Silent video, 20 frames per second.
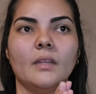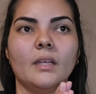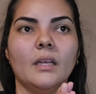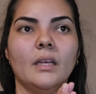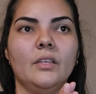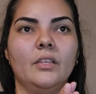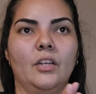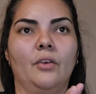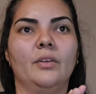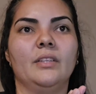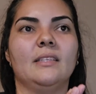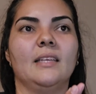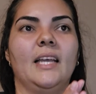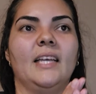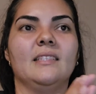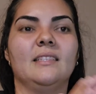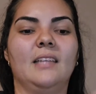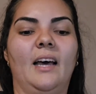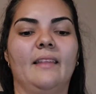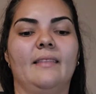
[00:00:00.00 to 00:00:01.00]
you know,
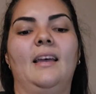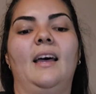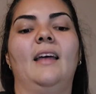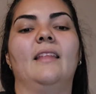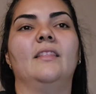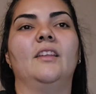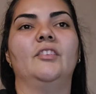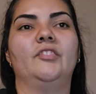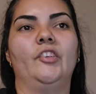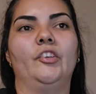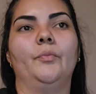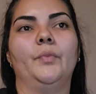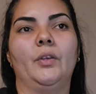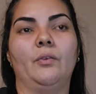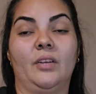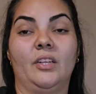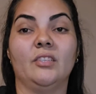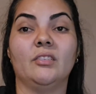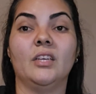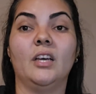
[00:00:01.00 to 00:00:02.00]
it's not that the
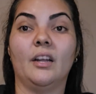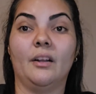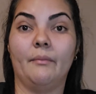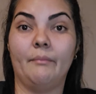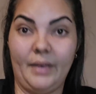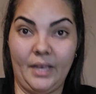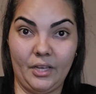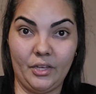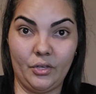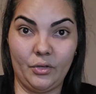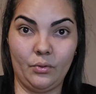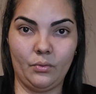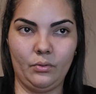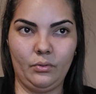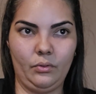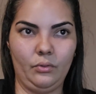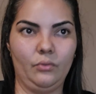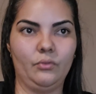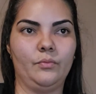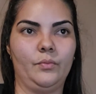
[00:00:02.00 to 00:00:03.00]
GLP-1 is gonna make you
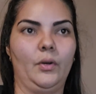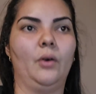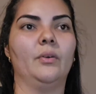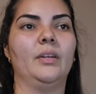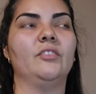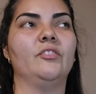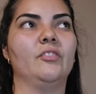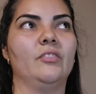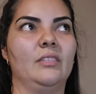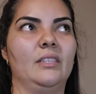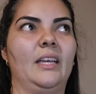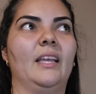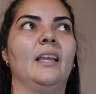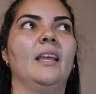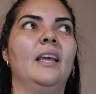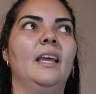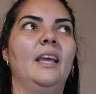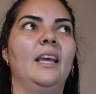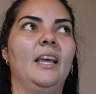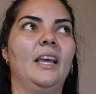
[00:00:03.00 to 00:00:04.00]
lose bone. It's just like
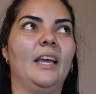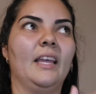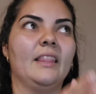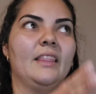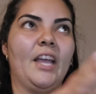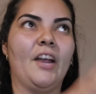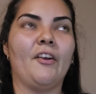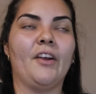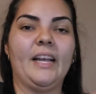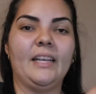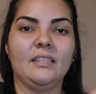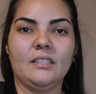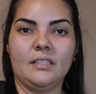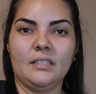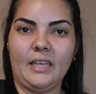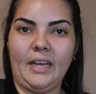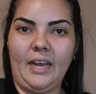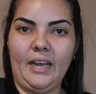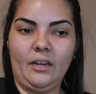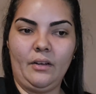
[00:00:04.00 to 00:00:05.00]
there is
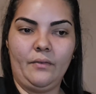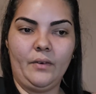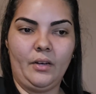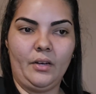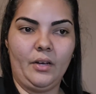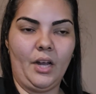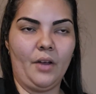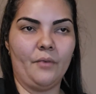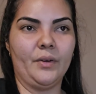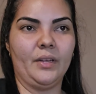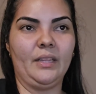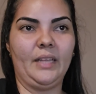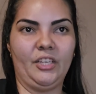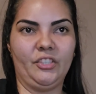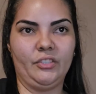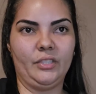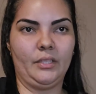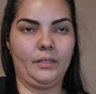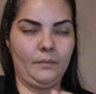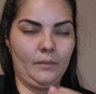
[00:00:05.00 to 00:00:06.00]
kind of a
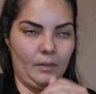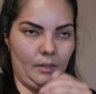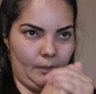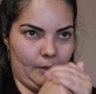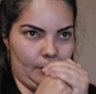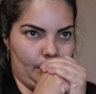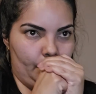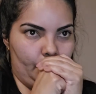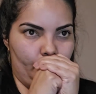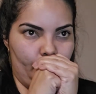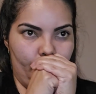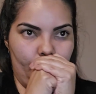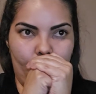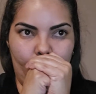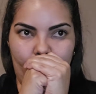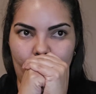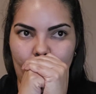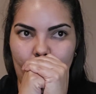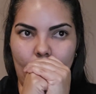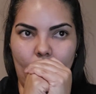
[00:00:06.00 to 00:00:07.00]
relation,
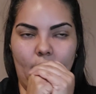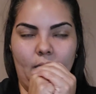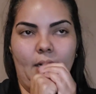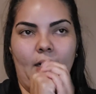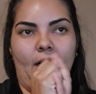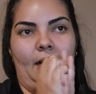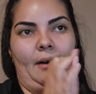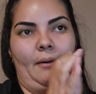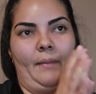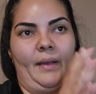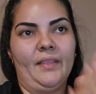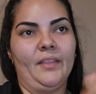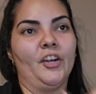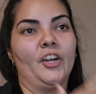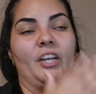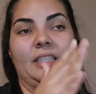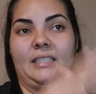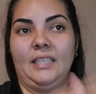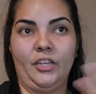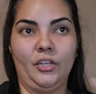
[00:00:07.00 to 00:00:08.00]
and they're
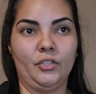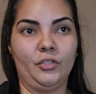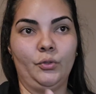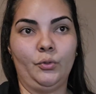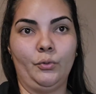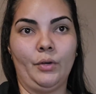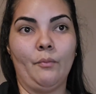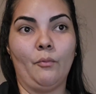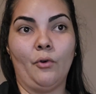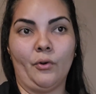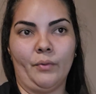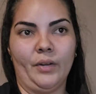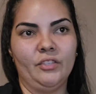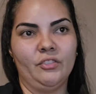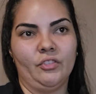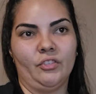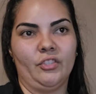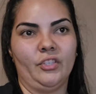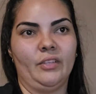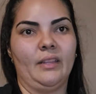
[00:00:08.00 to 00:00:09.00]
continuing to do more
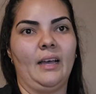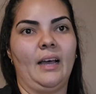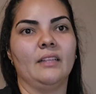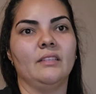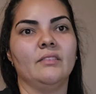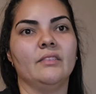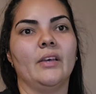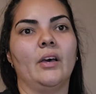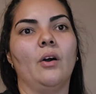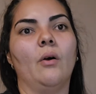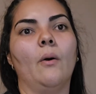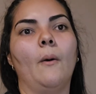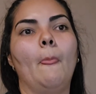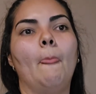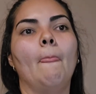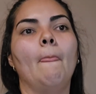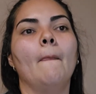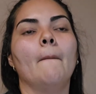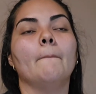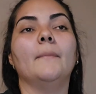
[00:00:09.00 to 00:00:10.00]
research on that. So,
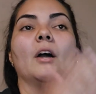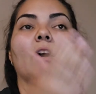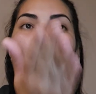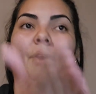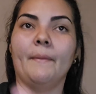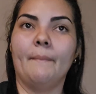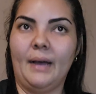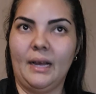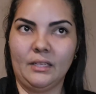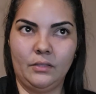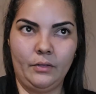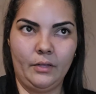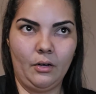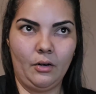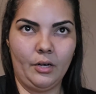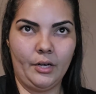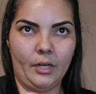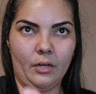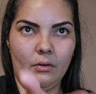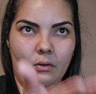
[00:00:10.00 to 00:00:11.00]
but going back to the
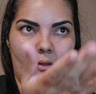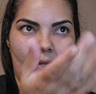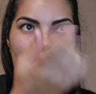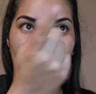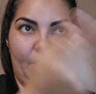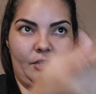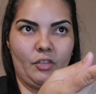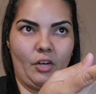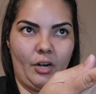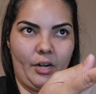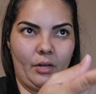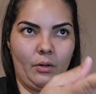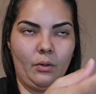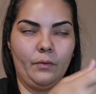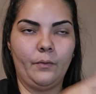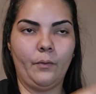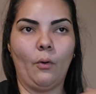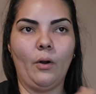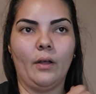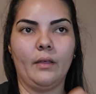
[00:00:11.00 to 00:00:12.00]
article, like this article
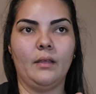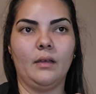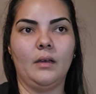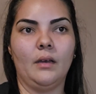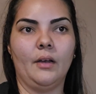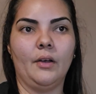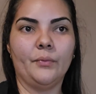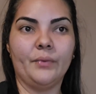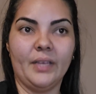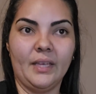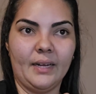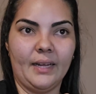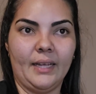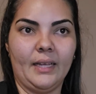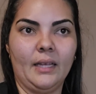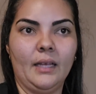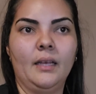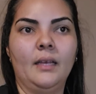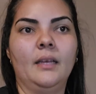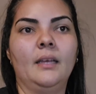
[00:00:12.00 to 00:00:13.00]
for the
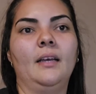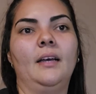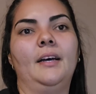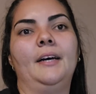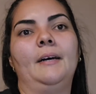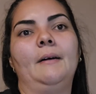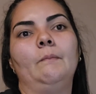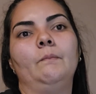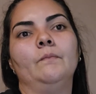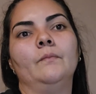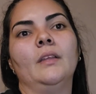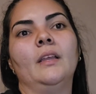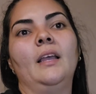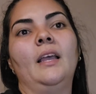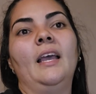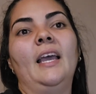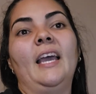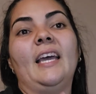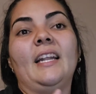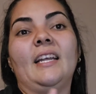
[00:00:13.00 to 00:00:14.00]
reading,
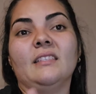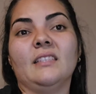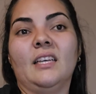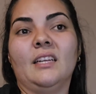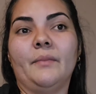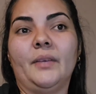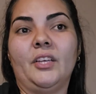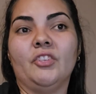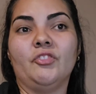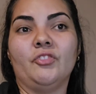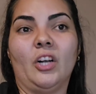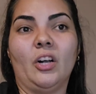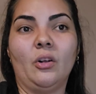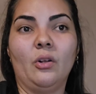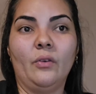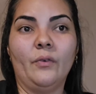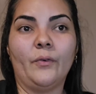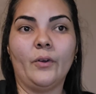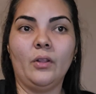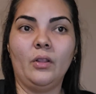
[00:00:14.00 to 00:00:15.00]
it is going to be a
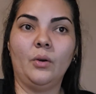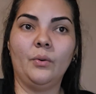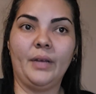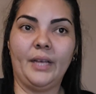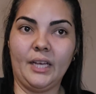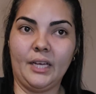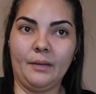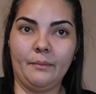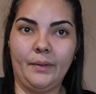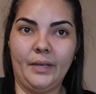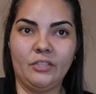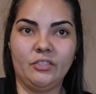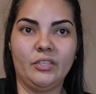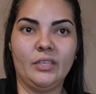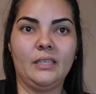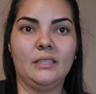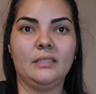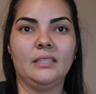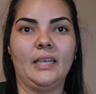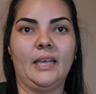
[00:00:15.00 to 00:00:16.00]
struggle for low income
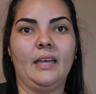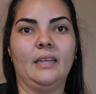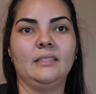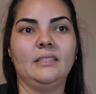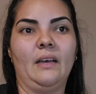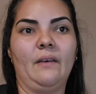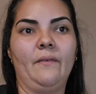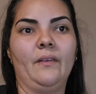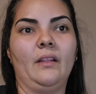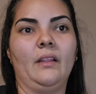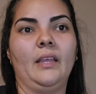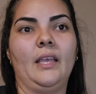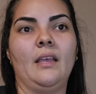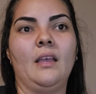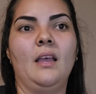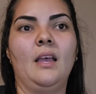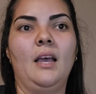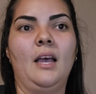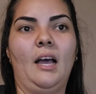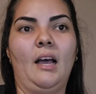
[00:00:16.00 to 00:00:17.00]
patients, and definitely
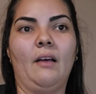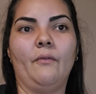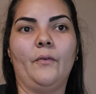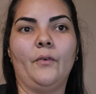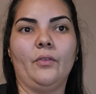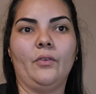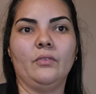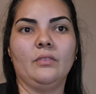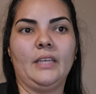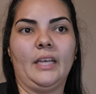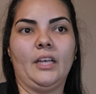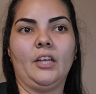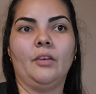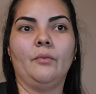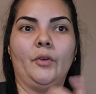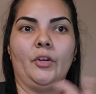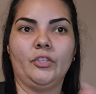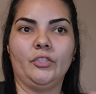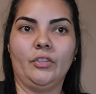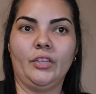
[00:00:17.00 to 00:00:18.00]
for those like
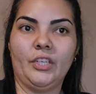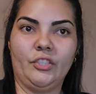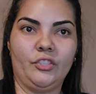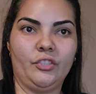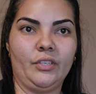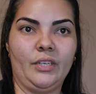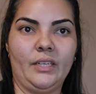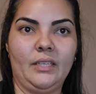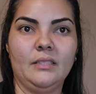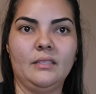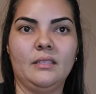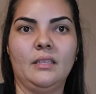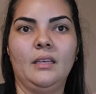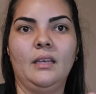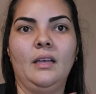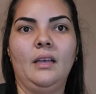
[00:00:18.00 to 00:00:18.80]
commercial insurance,